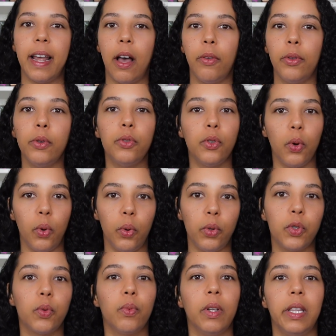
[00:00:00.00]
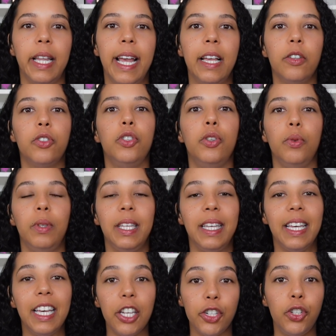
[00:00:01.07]
how those goals relate to the
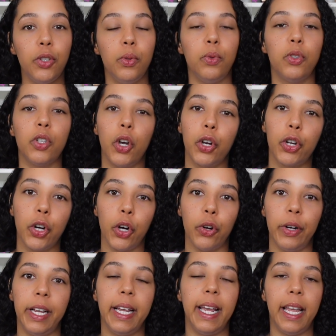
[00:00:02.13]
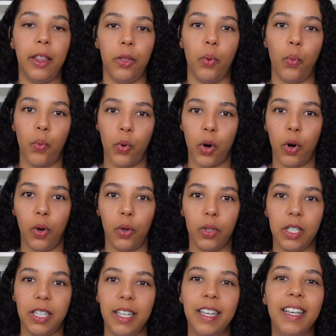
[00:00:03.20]
issues occurring in the
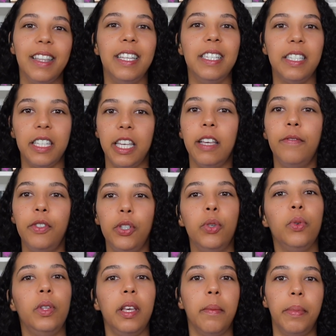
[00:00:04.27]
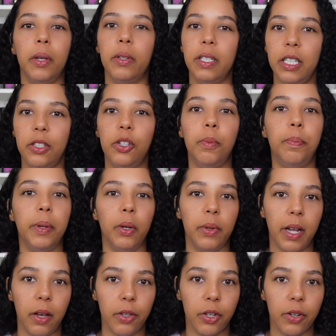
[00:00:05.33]
world. This gives you the ability to build
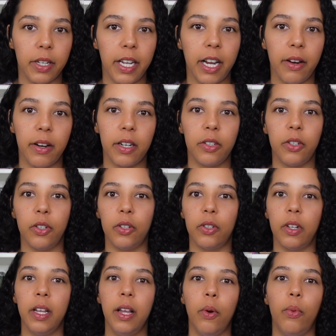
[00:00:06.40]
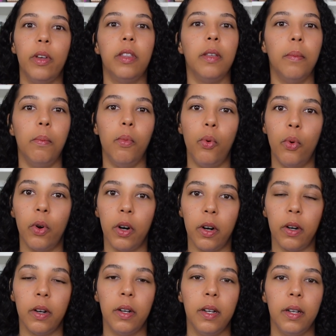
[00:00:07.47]
out your character with
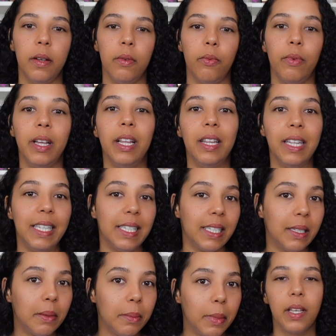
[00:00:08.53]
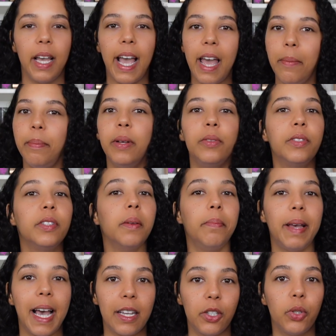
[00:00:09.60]
more realism and build some
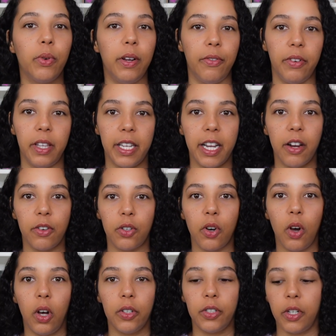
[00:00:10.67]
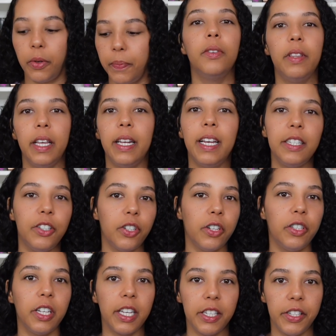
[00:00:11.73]
backstory for the character also. So then I start
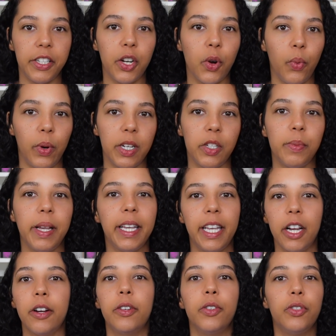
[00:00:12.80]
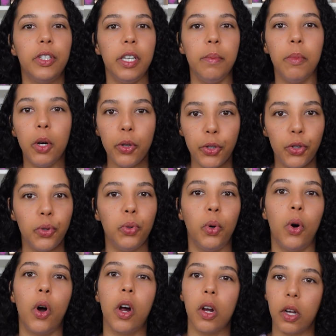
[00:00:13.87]
to consider, what does my character's emotional
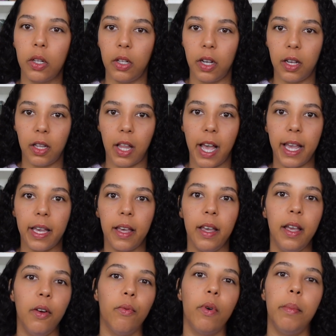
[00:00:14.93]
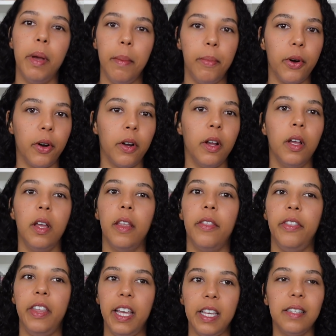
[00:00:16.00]
arc look like? Remember,
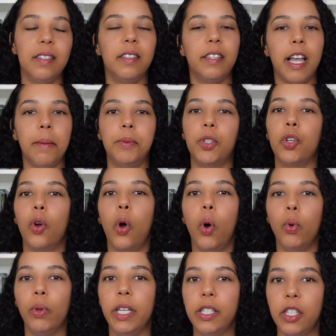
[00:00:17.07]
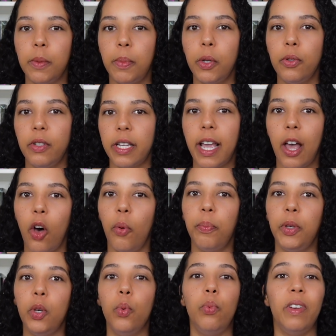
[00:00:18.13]
these steps are only supposed to help
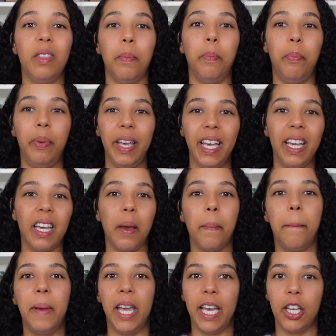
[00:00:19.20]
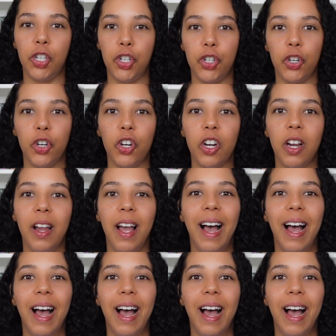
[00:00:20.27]
you with big picture